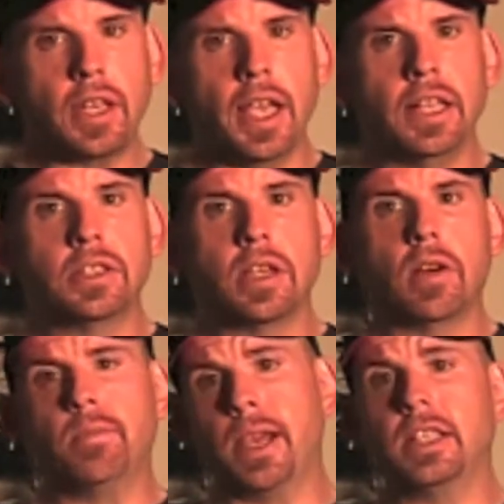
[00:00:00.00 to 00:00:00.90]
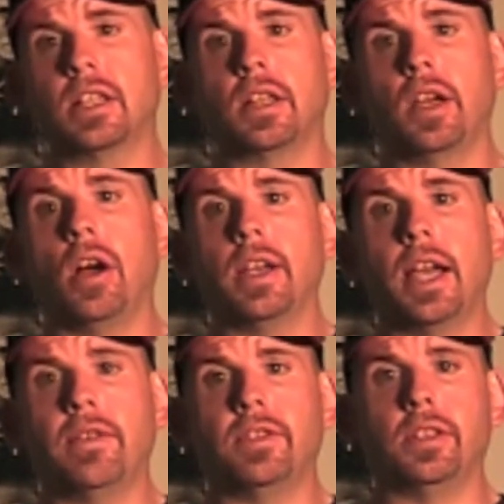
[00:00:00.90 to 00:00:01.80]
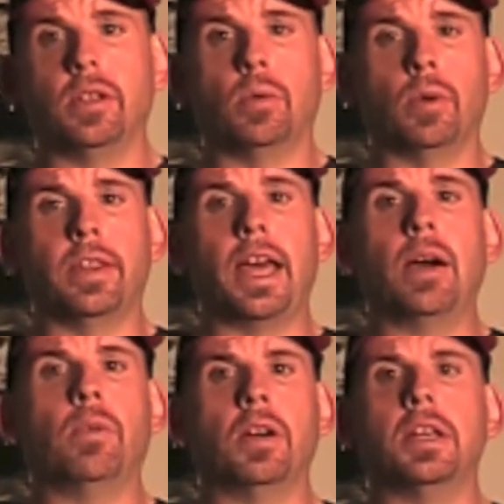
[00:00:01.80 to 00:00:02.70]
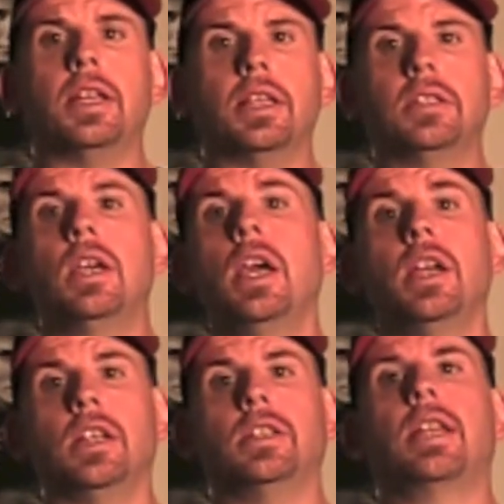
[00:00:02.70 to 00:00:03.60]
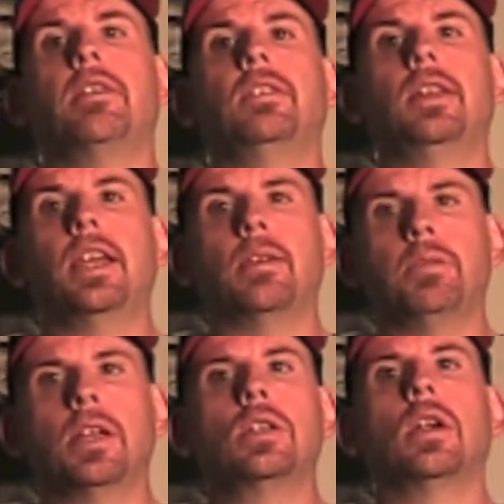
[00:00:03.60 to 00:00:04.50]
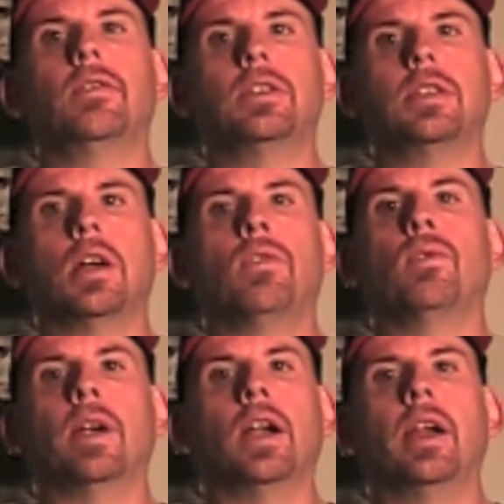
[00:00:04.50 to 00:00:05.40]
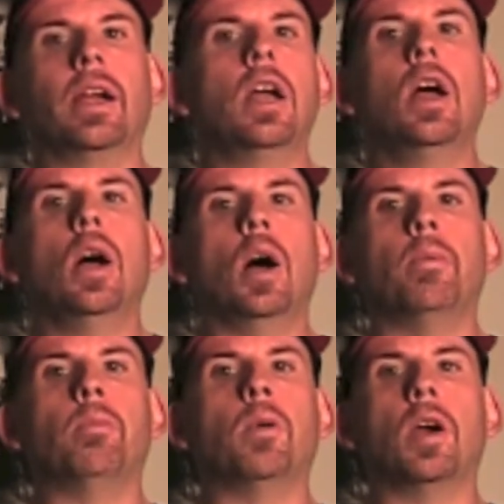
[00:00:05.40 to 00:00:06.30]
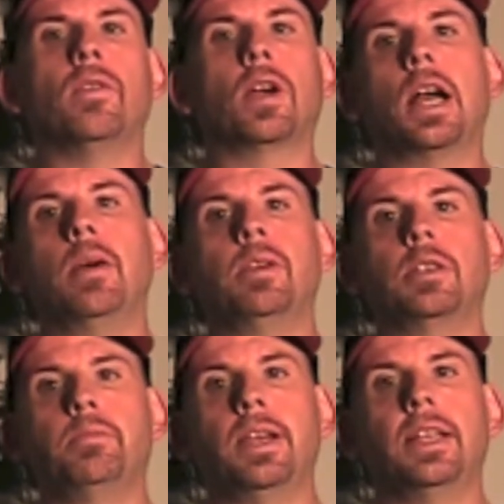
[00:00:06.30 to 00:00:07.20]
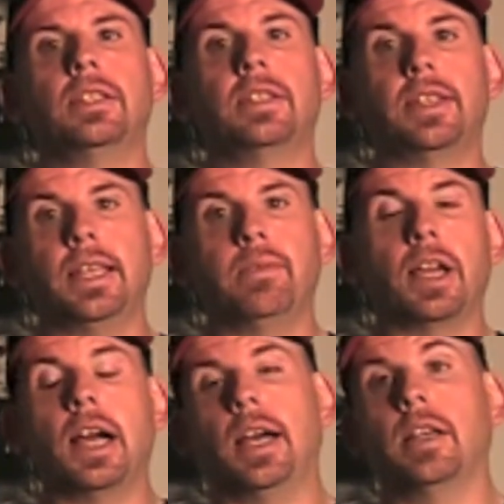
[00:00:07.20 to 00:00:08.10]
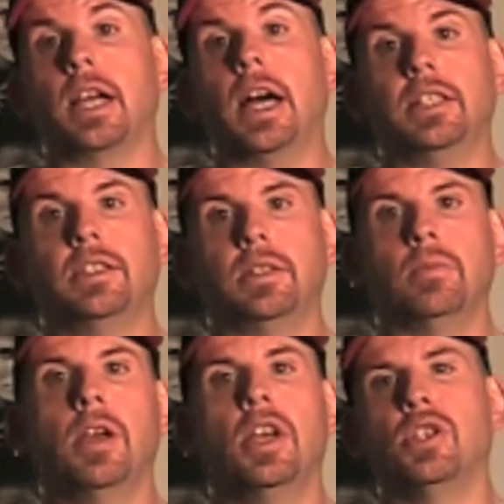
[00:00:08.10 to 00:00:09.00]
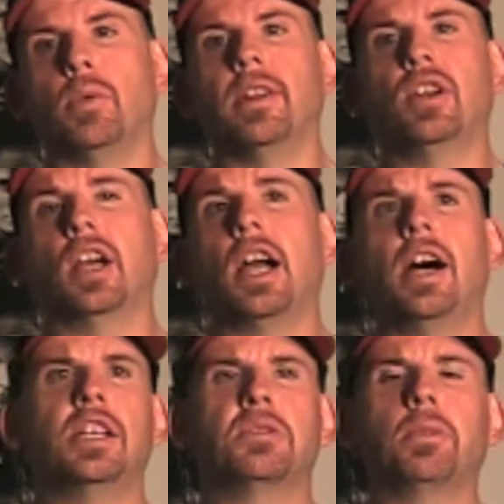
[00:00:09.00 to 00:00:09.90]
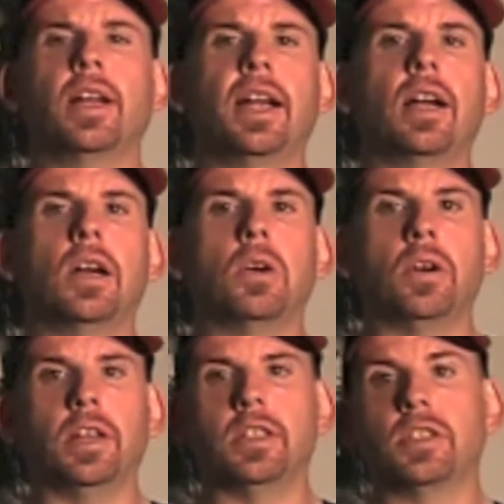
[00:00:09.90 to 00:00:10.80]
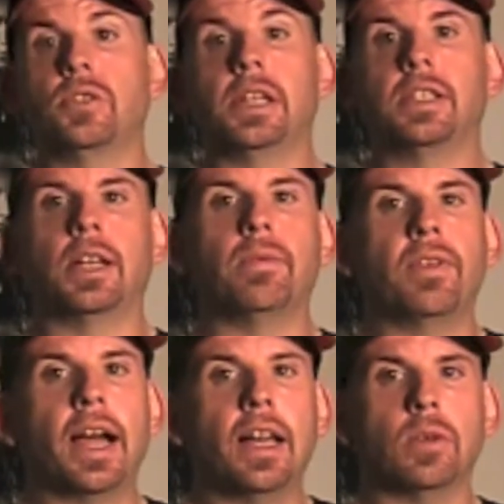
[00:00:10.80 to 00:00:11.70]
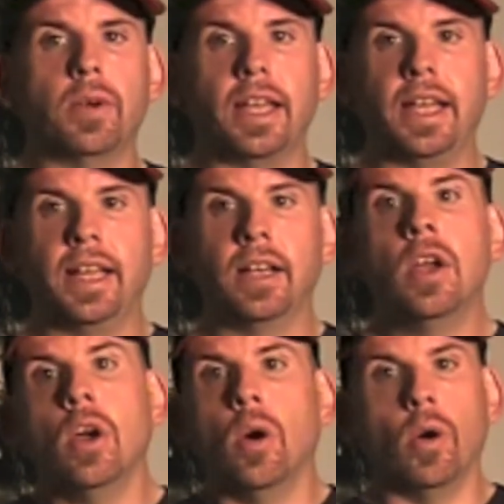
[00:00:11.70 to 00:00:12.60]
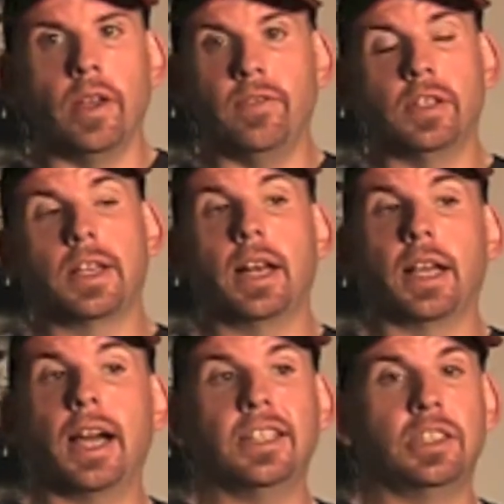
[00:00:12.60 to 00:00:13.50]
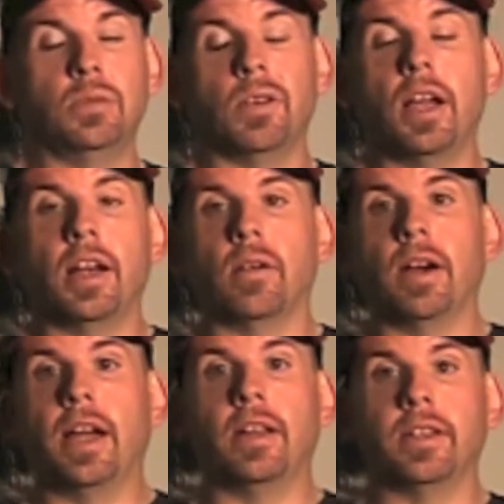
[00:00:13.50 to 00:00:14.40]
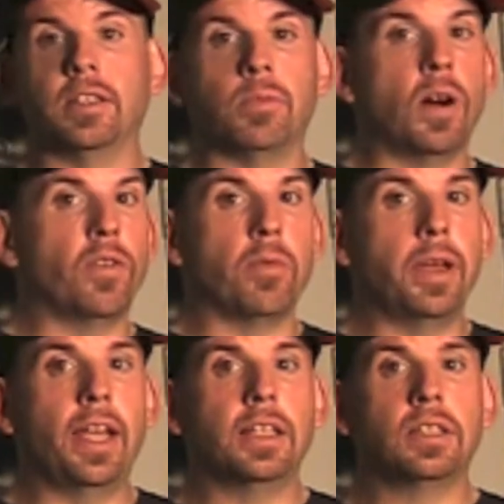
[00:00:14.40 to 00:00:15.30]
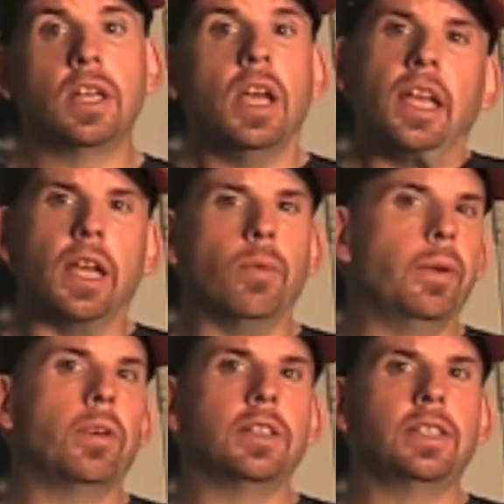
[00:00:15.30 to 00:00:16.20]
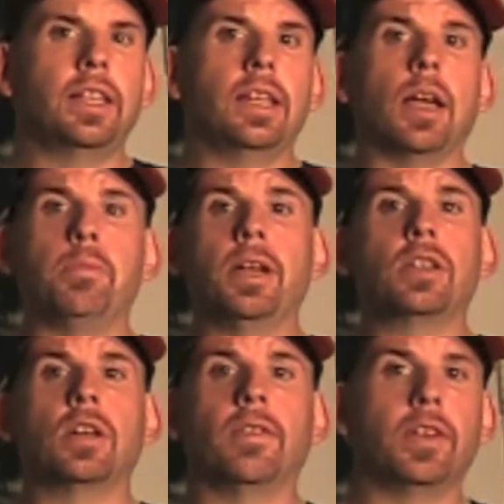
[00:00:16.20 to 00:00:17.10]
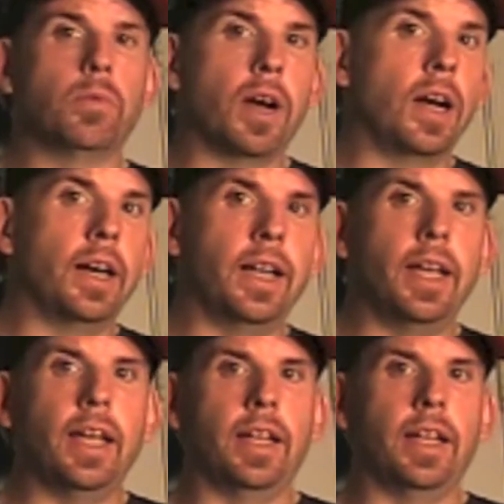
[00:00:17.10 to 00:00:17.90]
And so basically all you have to do with that one is you just have to take a picture of yourself wearing a Marvel Comics-based themed costume. So whether you're a cosplayer or you're just dressing up for Halloween or you've just got a costume lying around that's Marvel based, you know, we want to see a picture of you wearing it.